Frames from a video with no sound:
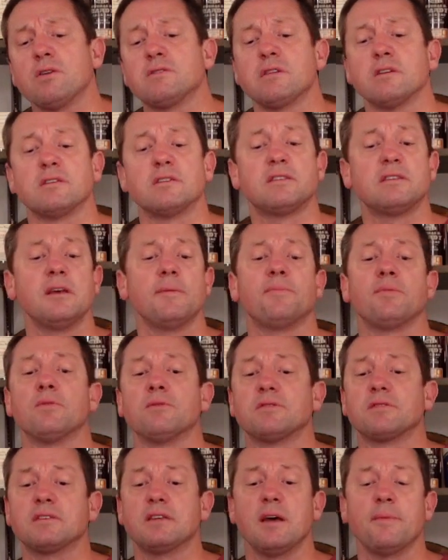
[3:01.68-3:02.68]
as a sip it
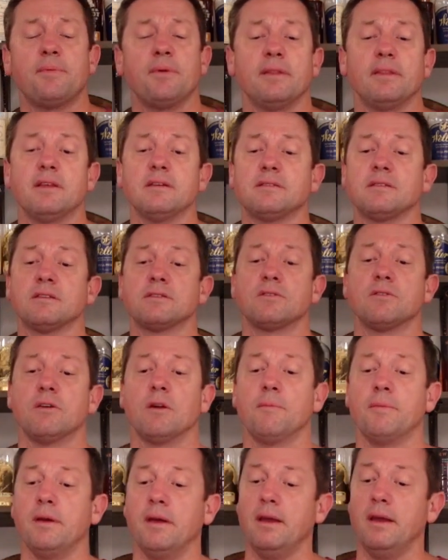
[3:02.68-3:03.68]
or skip it, this is going
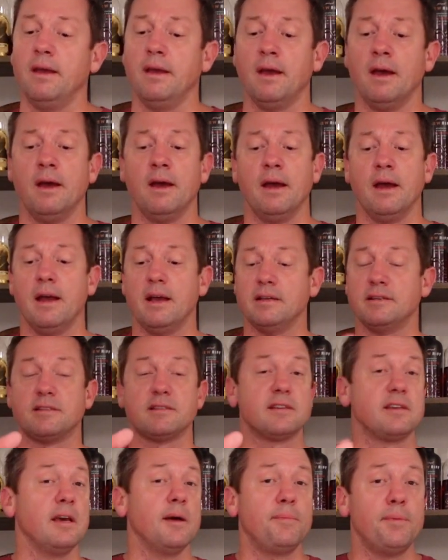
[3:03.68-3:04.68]
to be a
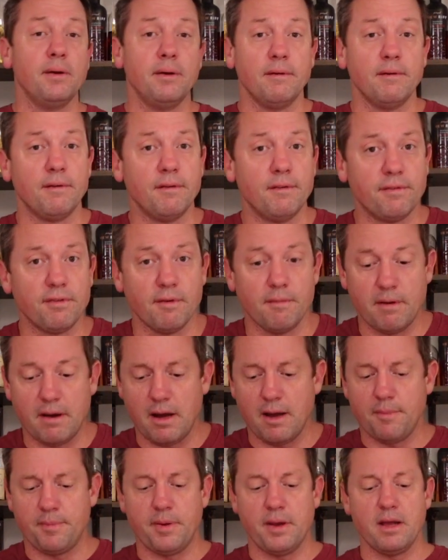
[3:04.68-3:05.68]
skip it, from
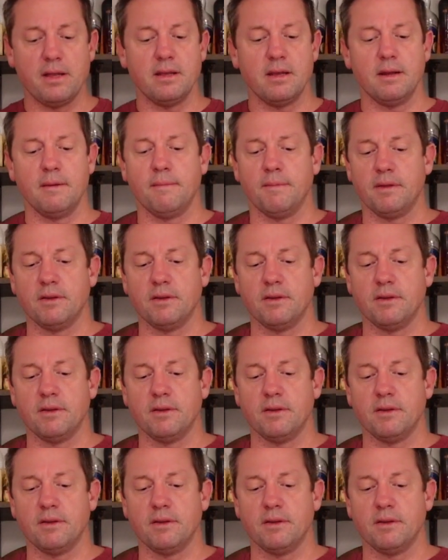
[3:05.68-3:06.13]
my opinion.